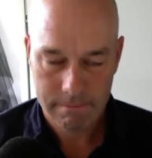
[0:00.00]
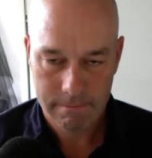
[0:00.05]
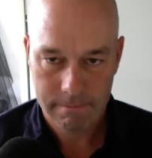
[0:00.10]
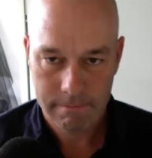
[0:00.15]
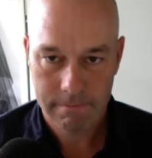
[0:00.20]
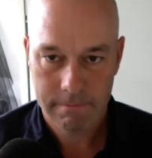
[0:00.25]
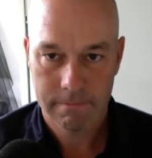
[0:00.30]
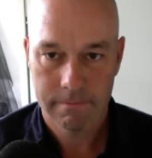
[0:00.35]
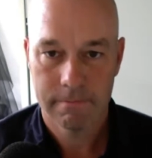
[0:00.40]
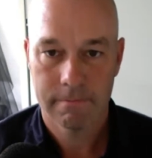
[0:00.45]

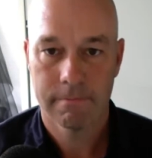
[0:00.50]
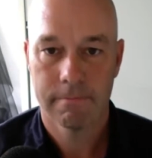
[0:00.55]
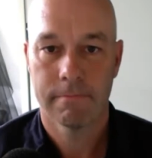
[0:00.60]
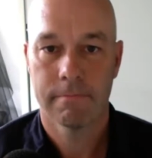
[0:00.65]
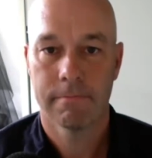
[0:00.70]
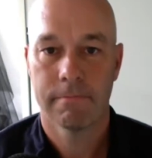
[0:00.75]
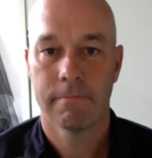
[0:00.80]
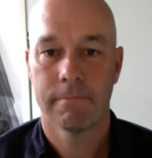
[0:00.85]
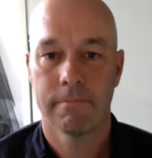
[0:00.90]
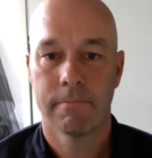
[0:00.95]

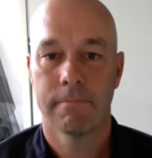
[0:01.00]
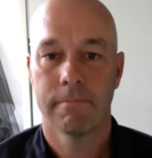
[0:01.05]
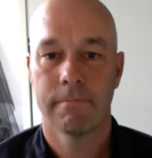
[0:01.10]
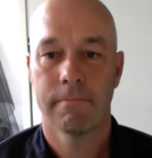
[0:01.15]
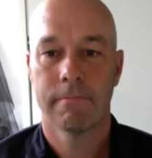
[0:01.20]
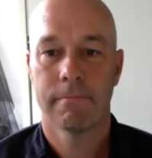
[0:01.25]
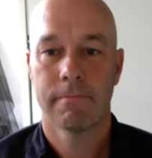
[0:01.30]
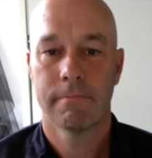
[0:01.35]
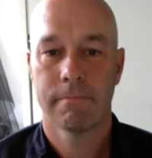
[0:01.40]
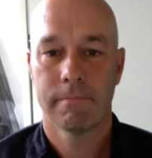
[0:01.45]

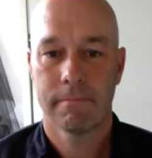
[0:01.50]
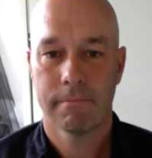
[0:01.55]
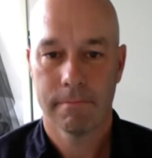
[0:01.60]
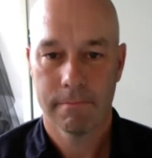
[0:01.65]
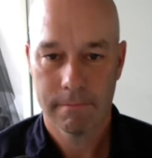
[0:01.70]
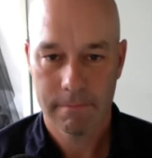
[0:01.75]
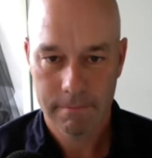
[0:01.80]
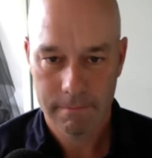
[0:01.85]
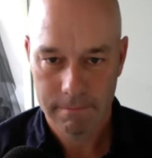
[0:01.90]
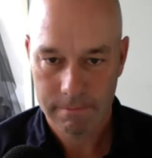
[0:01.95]

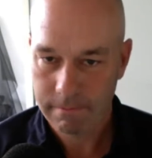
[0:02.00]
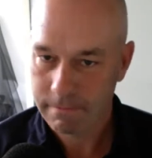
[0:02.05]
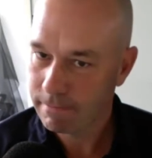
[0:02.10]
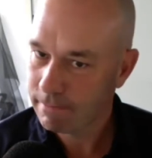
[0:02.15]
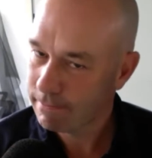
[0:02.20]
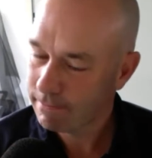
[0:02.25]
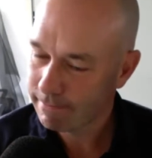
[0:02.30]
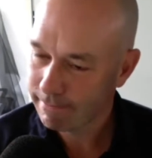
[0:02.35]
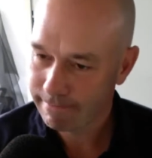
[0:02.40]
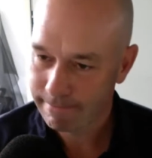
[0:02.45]

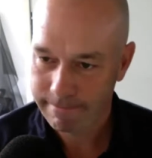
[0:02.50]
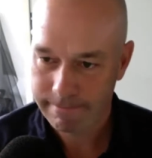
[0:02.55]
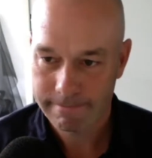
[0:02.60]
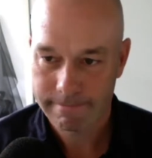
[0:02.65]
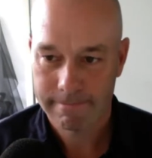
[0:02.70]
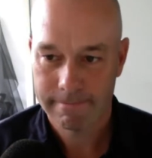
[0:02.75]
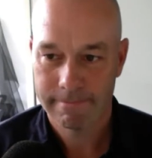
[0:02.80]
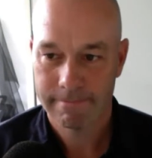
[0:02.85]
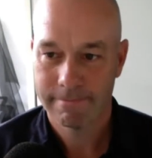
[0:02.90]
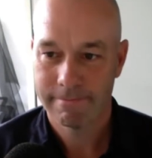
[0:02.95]

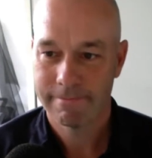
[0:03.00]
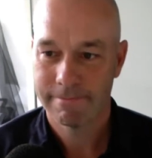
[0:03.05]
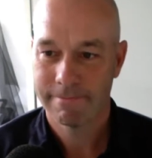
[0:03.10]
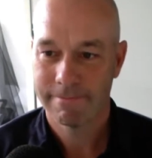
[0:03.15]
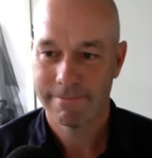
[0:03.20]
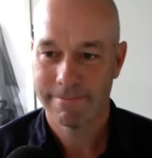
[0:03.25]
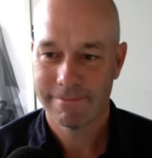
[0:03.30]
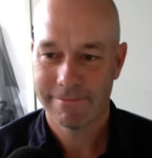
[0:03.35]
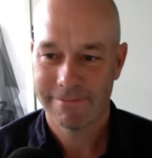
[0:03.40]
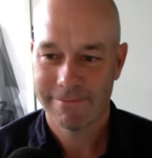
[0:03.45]

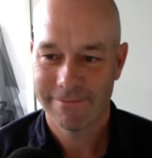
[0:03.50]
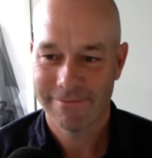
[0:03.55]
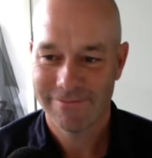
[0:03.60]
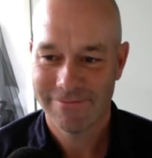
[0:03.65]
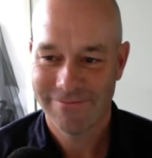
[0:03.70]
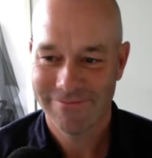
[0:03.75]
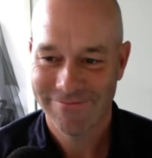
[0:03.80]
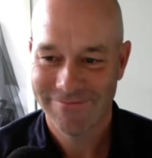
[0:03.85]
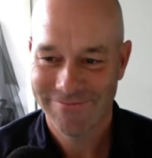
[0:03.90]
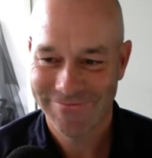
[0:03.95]

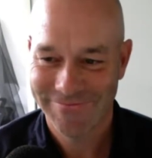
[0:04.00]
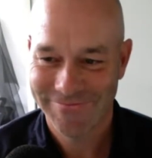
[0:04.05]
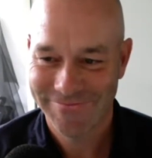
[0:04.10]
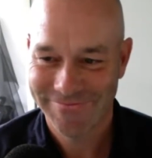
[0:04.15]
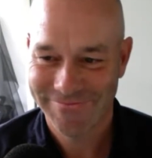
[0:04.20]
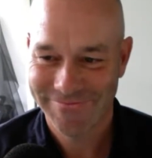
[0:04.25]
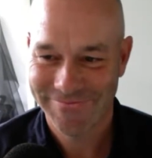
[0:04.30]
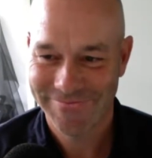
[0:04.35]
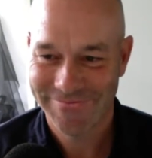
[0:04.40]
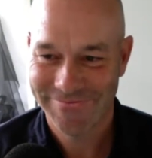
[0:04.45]

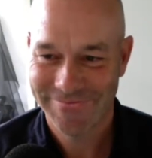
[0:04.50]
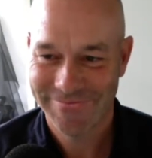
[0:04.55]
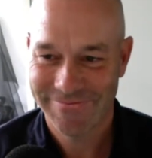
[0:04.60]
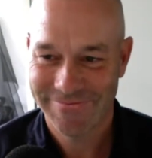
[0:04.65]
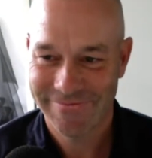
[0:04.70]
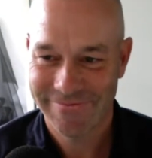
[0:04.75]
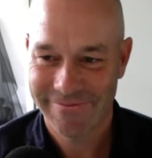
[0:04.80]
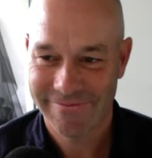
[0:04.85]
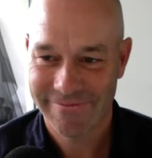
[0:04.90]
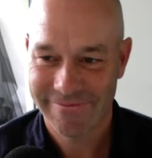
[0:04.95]

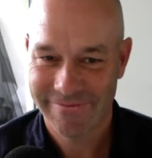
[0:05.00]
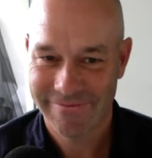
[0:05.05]
(not speaking)